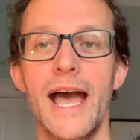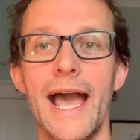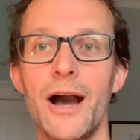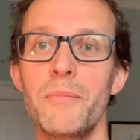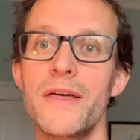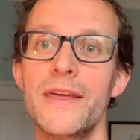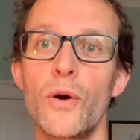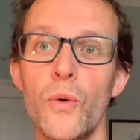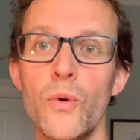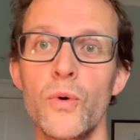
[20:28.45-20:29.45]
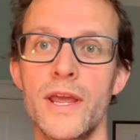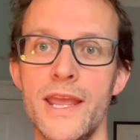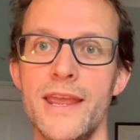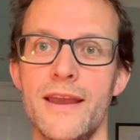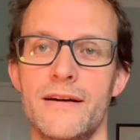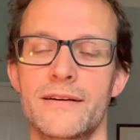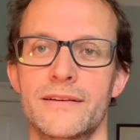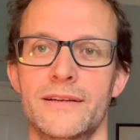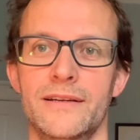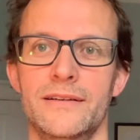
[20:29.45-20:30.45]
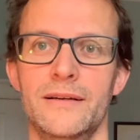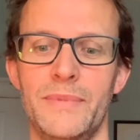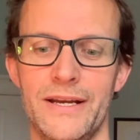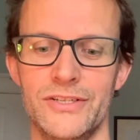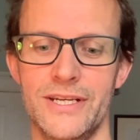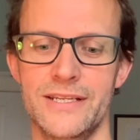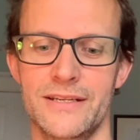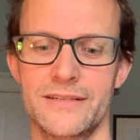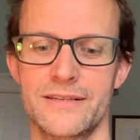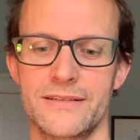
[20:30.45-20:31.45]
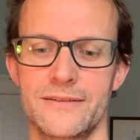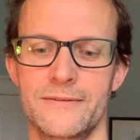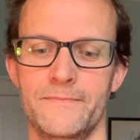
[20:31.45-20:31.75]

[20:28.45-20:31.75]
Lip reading: How might they all hear about Jesus?